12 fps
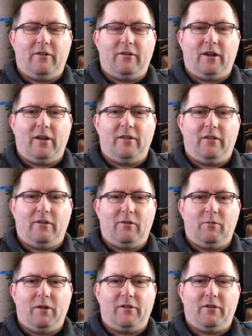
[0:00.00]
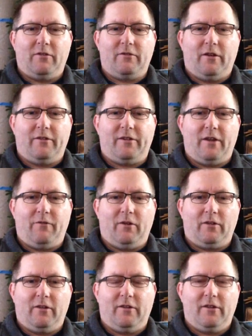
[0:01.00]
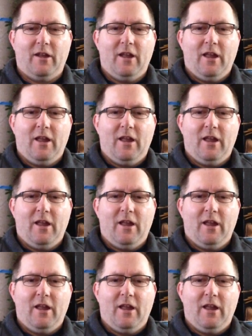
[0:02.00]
getting through your benzo withdrawal, suffering through this.